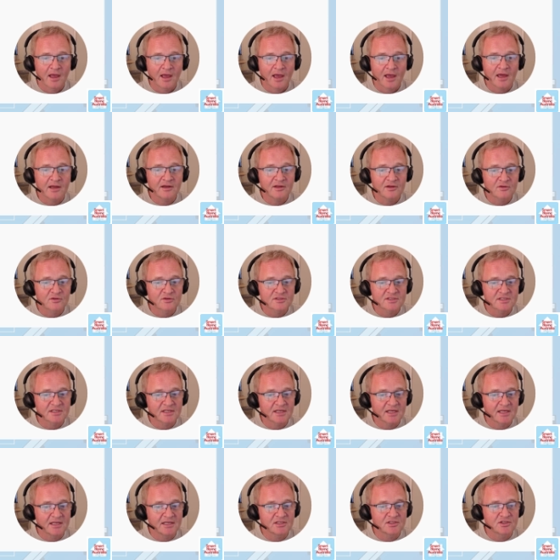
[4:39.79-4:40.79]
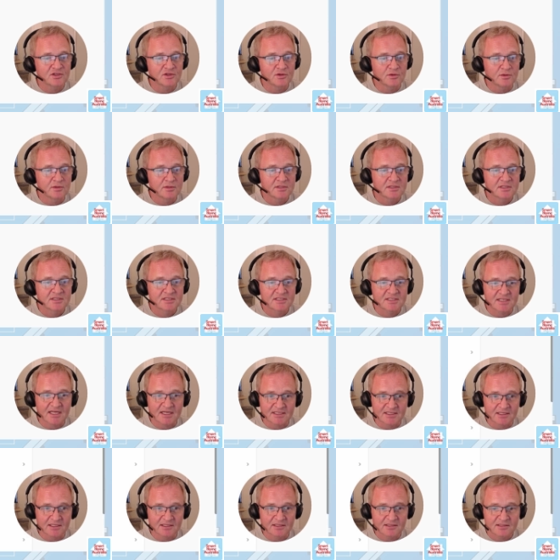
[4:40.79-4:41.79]
Head across into
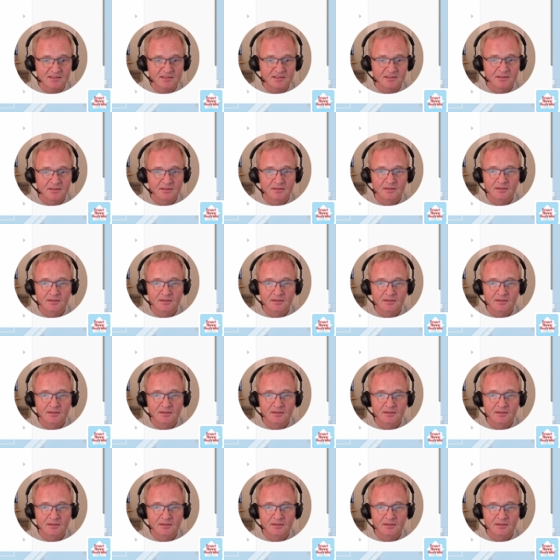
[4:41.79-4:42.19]
Settings,